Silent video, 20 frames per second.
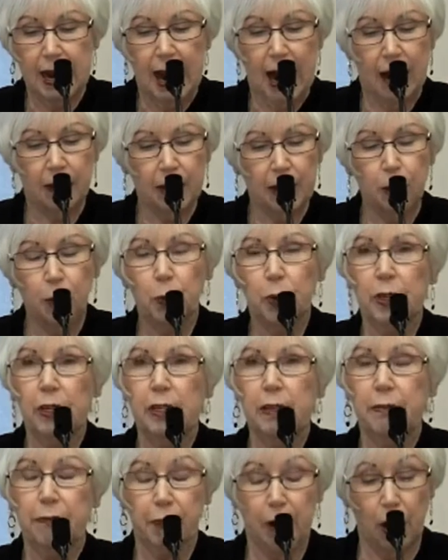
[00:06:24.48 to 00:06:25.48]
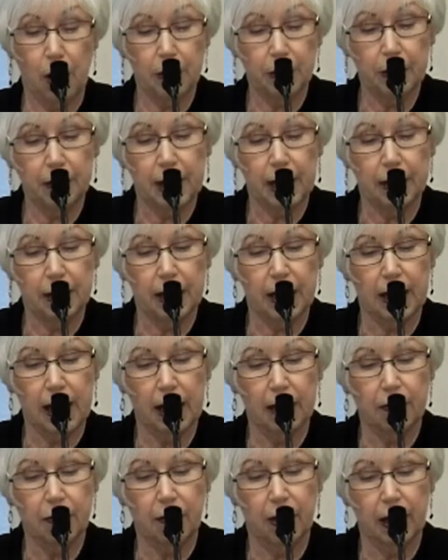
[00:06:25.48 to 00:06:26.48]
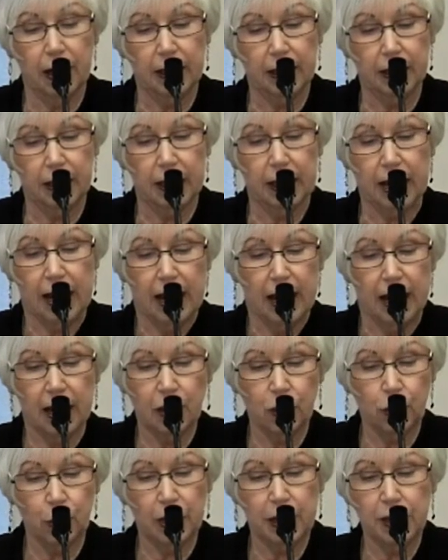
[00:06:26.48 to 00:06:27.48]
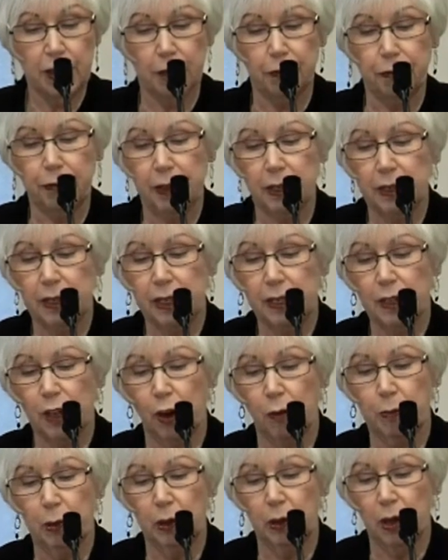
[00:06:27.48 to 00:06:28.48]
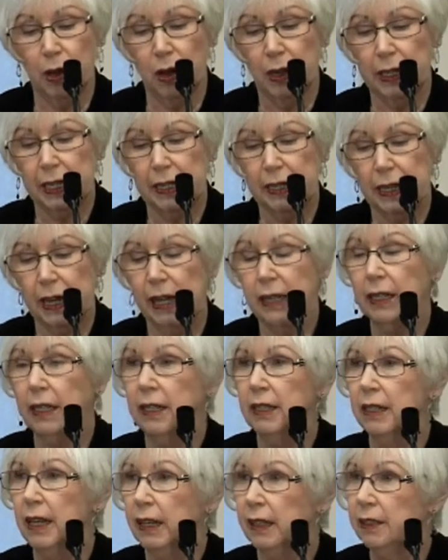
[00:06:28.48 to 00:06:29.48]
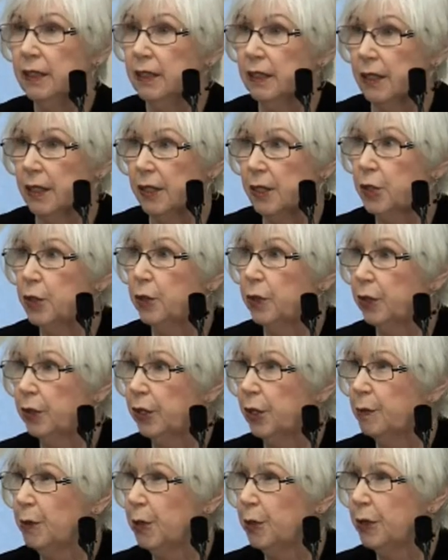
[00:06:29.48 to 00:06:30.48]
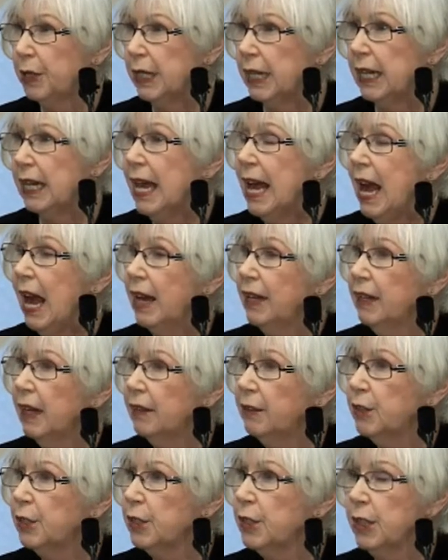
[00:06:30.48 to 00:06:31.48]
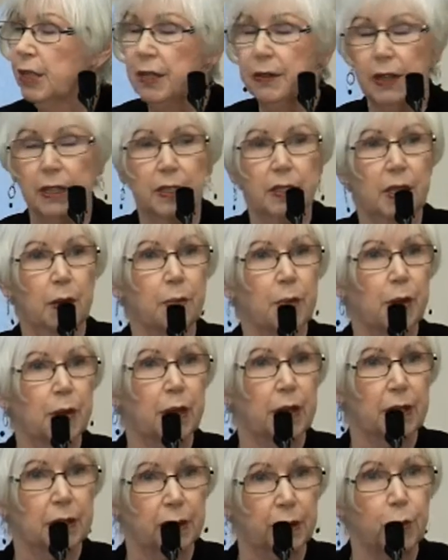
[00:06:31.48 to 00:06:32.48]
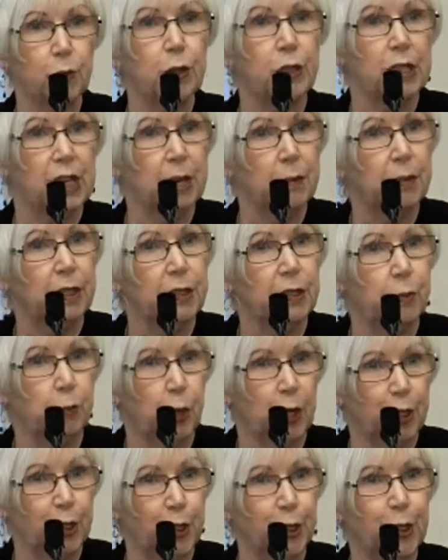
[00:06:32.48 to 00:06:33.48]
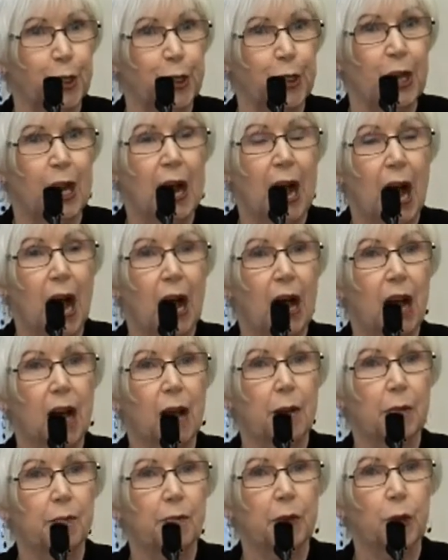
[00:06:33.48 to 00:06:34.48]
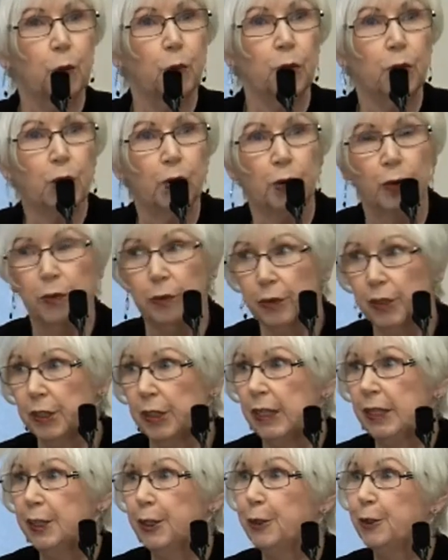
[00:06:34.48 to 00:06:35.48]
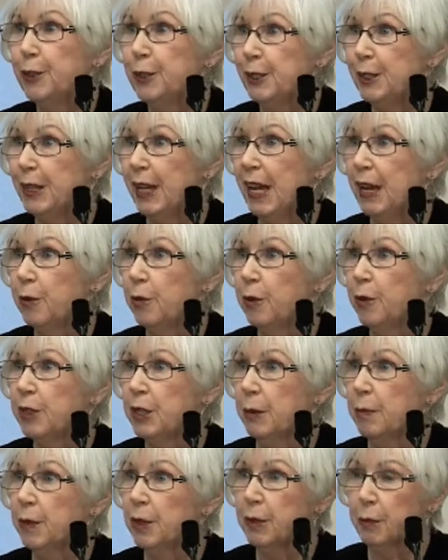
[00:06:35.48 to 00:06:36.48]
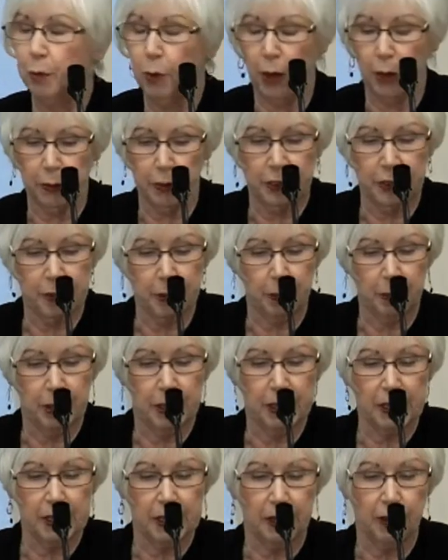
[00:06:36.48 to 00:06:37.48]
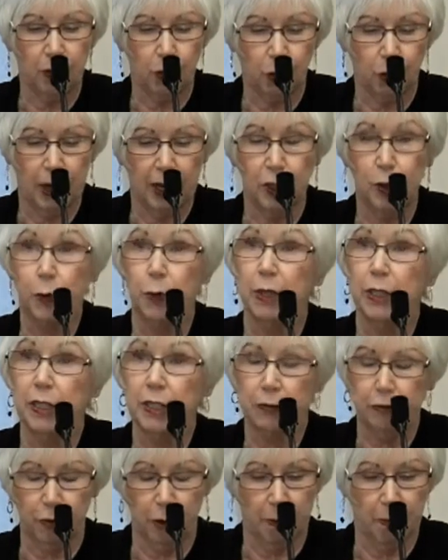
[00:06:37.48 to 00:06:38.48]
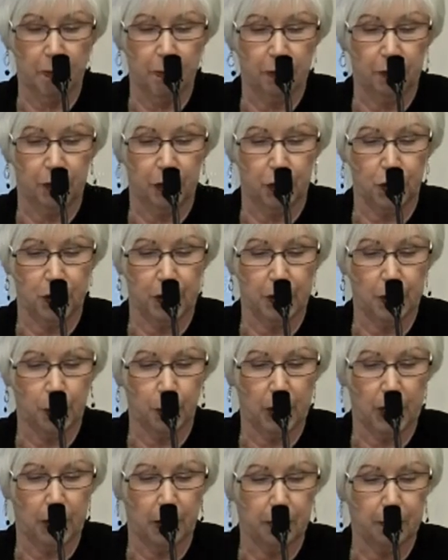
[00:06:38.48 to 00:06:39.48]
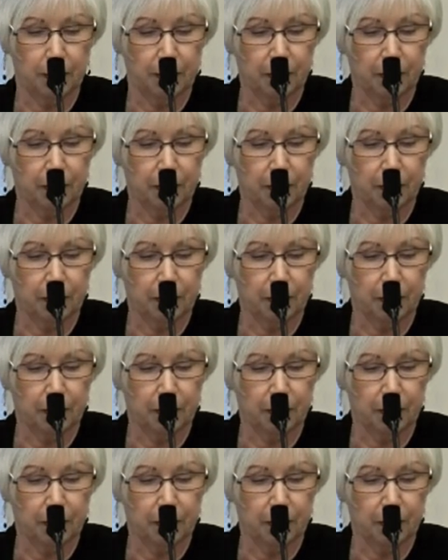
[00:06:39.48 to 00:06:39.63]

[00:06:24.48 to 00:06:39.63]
And they really felt that they had finally increased the feelings of belonging and connectedness to their community. And I see that some of those same expressions were declared today with some of the participants and the graduates from Vision as well.